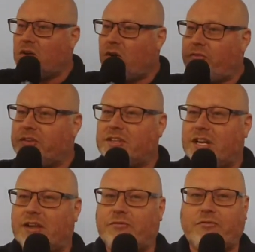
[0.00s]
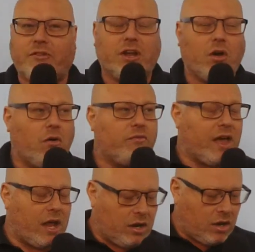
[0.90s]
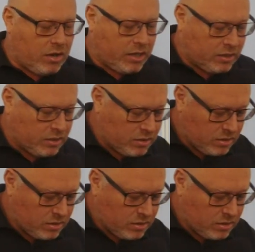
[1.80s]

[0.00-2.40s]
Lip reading: of the delivery of that line.